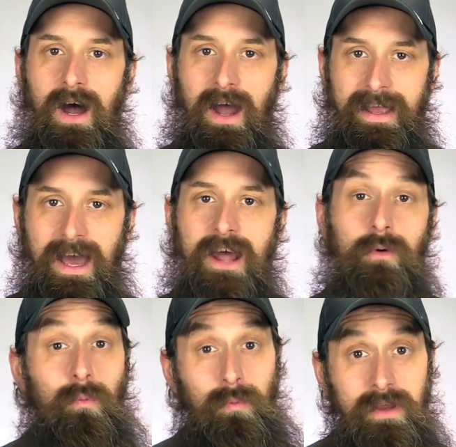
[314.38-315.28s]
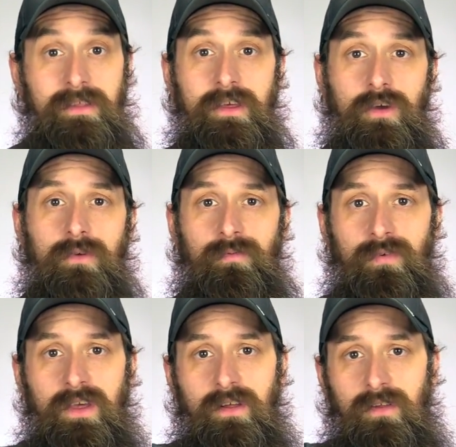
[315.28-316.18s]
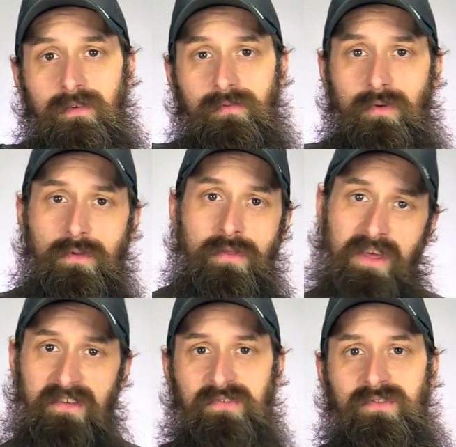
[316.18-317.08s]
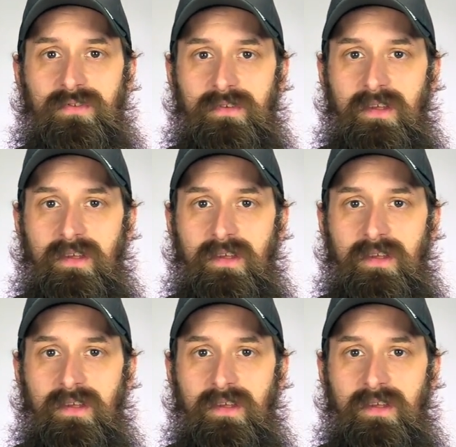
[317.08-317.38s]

I got a really good feel for this